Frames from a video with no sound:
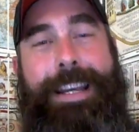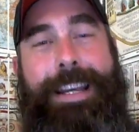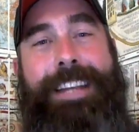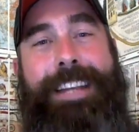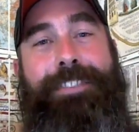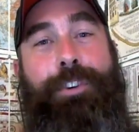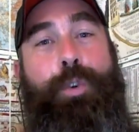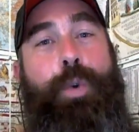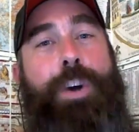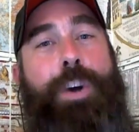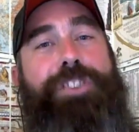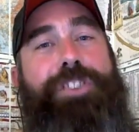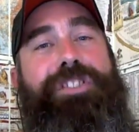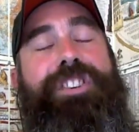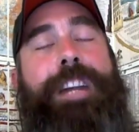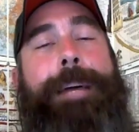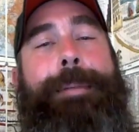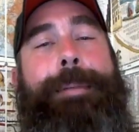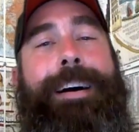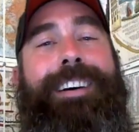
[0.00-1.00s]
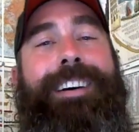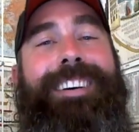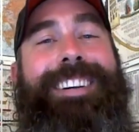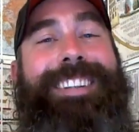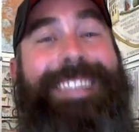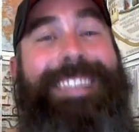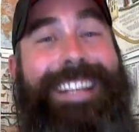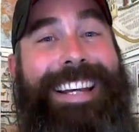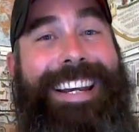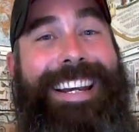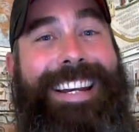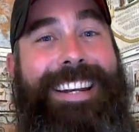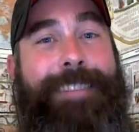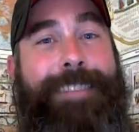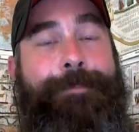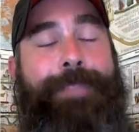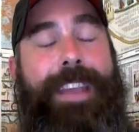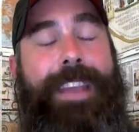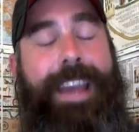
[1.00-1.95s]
It's a question about clean